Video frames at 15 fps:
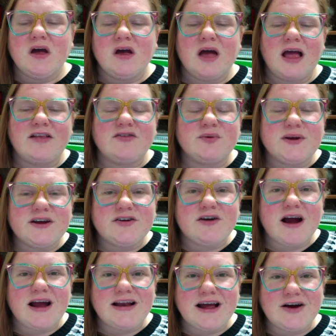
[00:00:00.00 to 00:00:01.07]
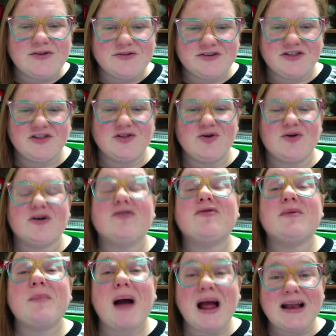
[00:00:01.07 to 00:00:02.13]
And so he cried out to the Lord,
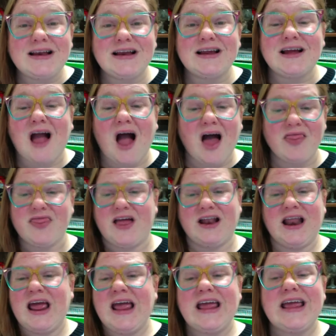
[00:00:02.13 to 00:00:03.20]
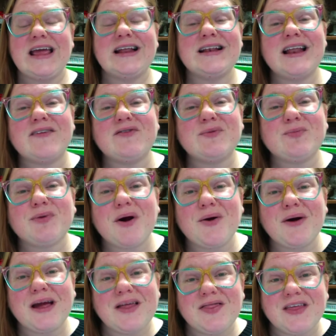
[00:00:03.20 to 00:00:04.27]
reminding God that he had never
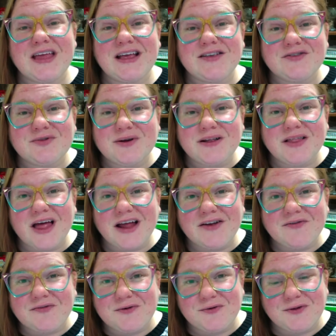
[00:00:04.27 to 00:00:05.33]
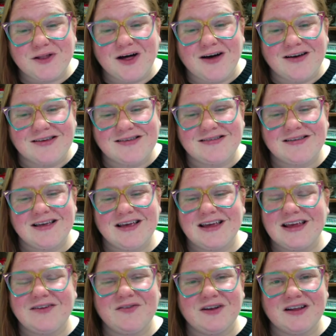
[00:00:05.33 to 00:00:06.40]
broken the Israelite food laws,
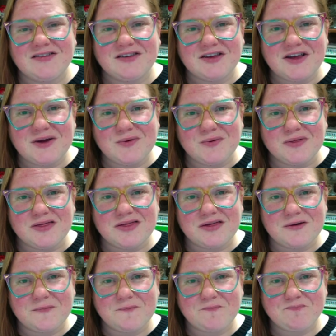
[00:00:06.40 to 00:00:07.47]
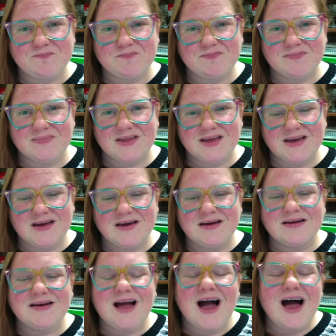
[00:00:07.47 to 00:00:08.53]
even as a youth.
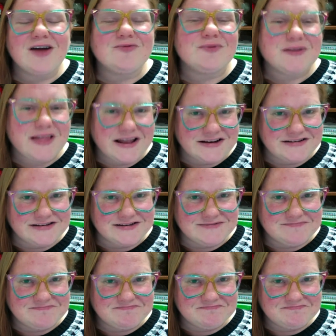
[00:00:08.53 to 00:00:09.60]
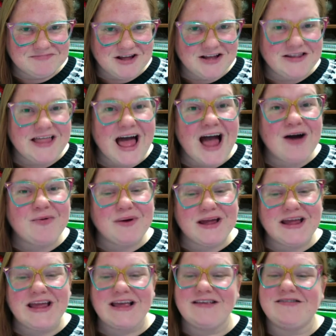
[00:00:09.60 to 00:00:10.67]
God relented,
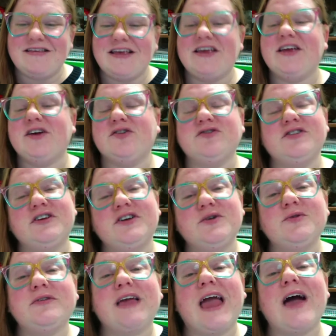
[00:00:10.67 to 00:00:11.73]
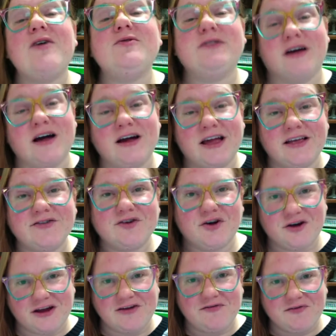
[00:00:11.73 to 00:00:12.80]
allowing Ezekiel to use cow dung as
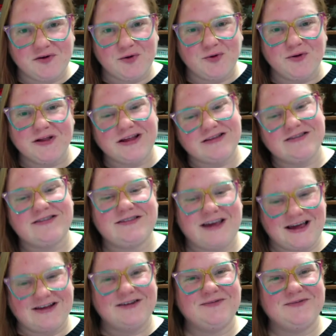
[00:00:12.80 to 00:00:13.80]
cooking fuel instead.